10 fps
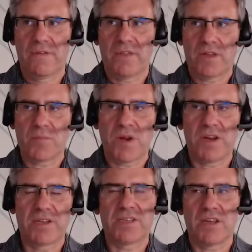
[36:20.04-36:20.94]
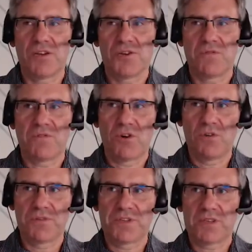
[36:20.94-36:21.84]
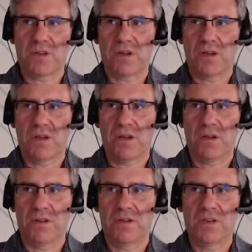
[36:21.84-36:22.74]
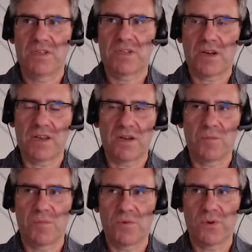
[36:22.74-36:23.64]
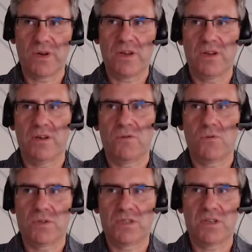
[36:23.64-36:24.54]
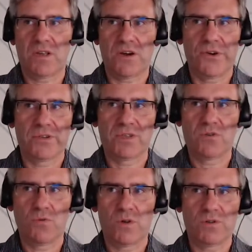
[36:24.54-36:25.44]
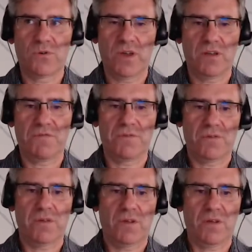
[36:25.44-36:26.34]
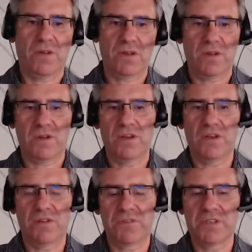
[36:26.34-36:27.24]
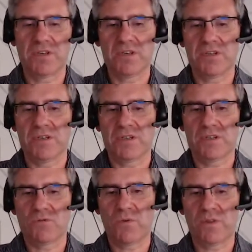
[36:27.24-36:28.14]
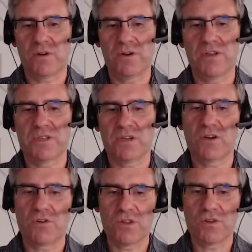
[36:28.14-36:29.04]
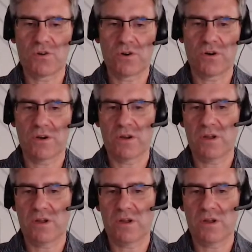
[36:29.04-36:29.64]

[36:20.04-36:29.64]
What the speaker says: that planning stage involves deciding really what scenarios you want to have in that facility. So whether it's a corridor